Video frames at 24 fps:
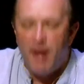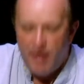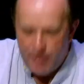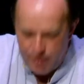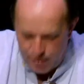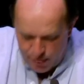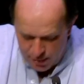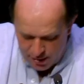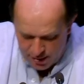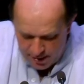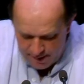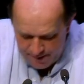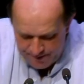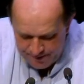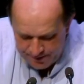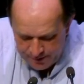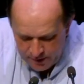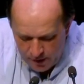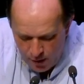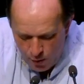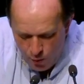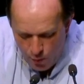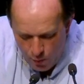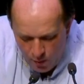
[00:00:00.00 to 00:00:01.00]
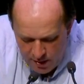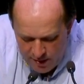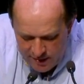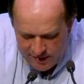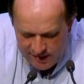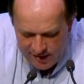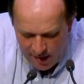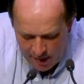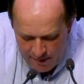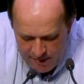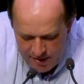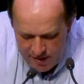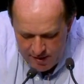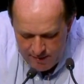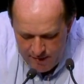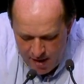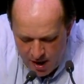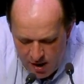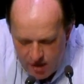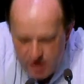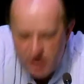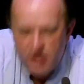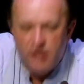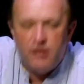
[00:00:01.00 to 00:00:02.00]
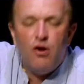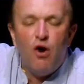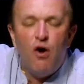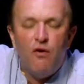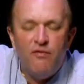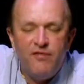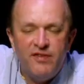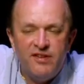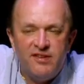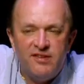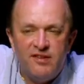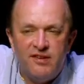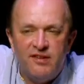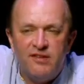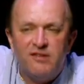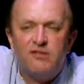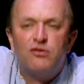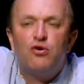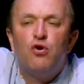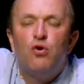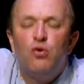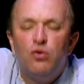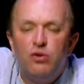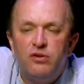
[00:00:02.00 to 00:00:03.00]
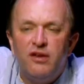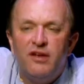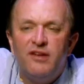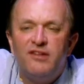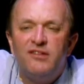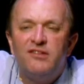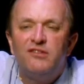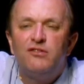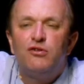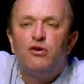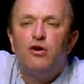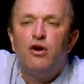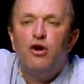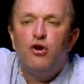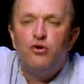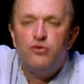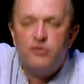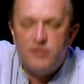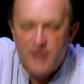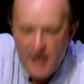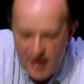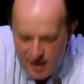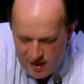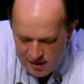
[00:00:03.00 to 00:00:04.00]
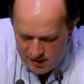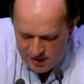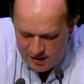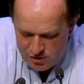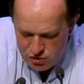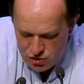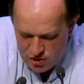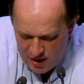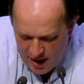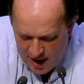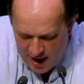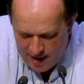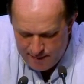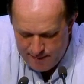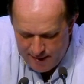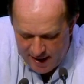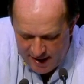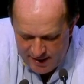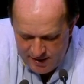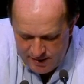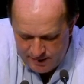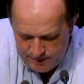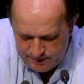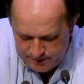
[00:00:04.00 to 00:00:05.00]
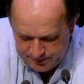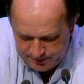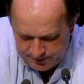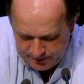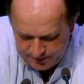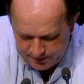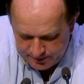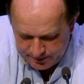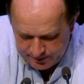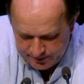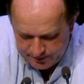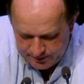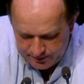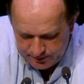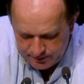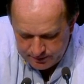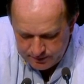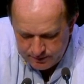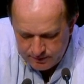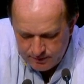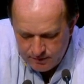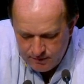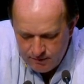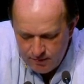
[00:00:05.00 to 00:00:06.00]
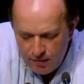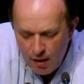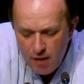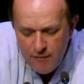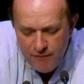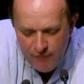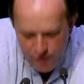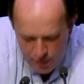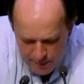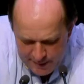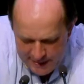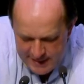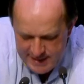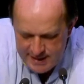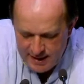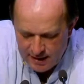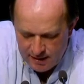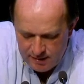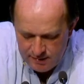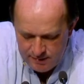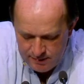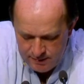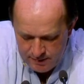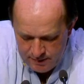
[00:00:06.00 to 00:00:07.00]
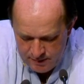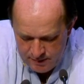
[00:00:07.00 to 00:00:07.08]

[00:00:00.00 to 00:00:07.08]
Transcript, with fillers: month, some of the American officers called us to a hotel in Jalalabad for a meeting.